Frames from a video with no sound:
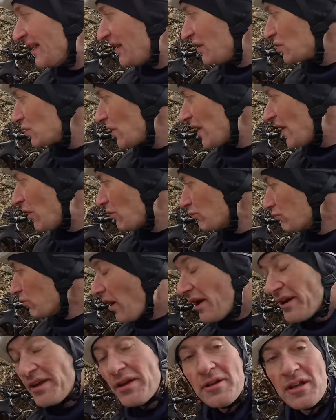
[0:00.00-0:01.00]
trail
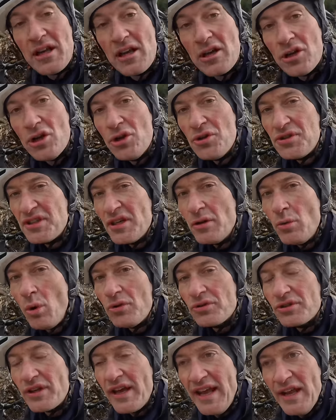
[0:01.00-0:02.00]
rider who still
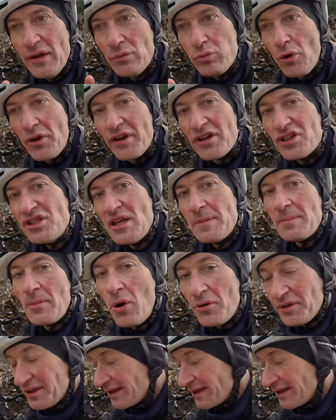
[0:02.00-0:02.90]
wants a rocket ship on